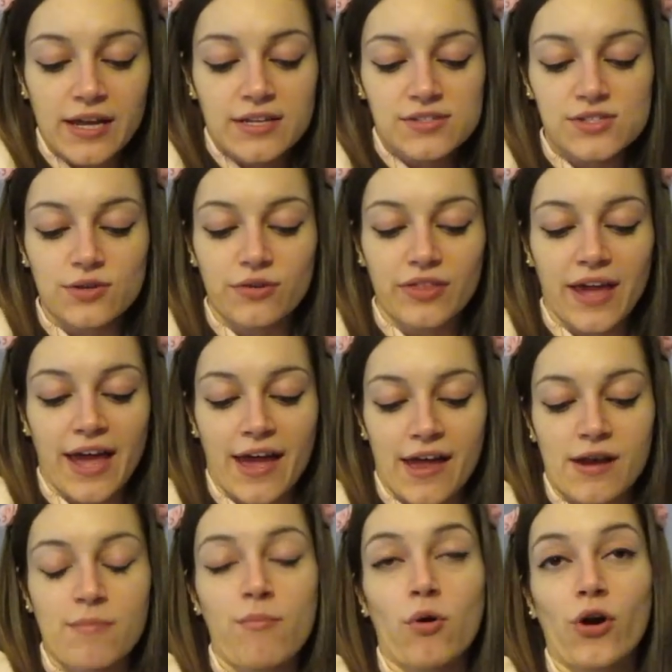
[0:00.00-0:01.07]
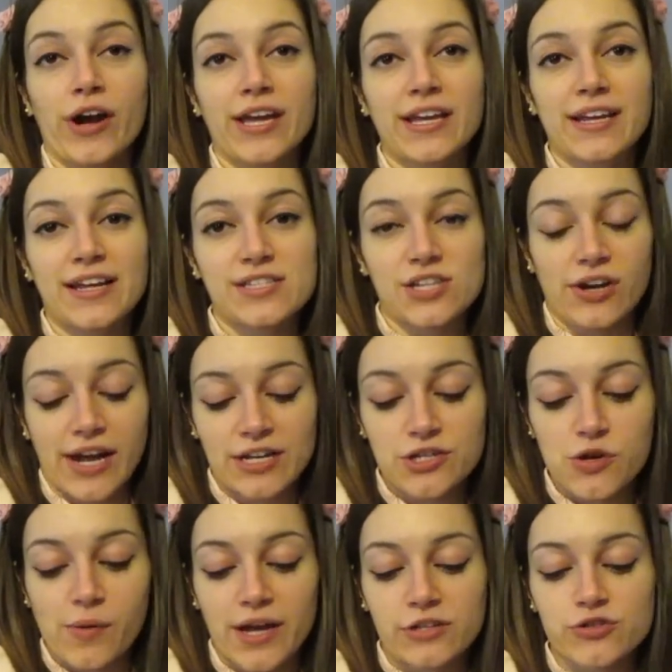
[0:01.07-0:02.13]
So then Morgan gets her
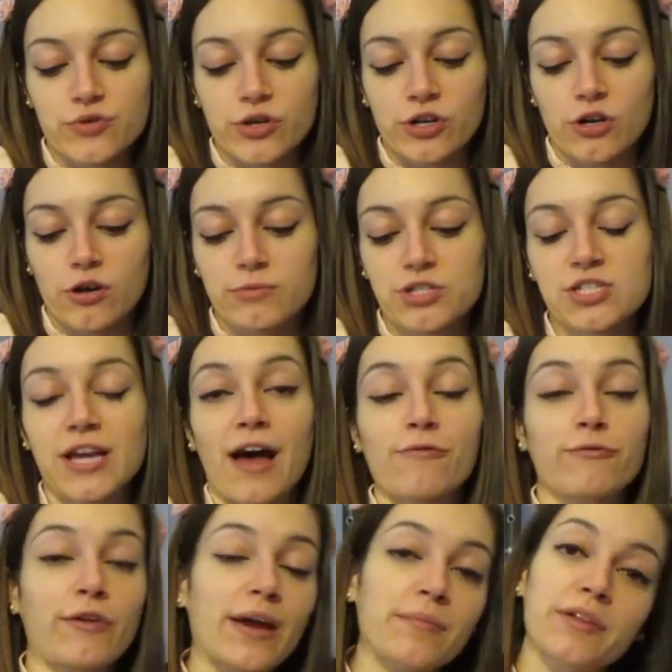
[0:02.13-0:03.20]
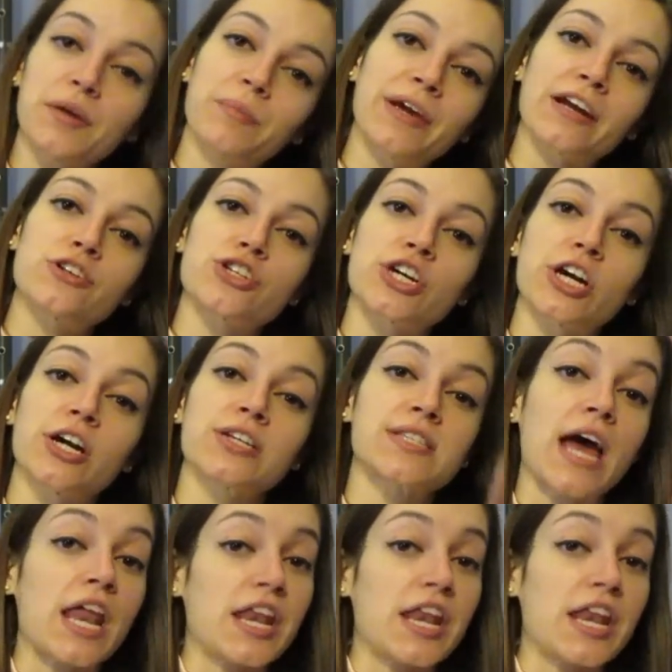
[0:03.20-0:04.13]
HOH room. She's got family pictures.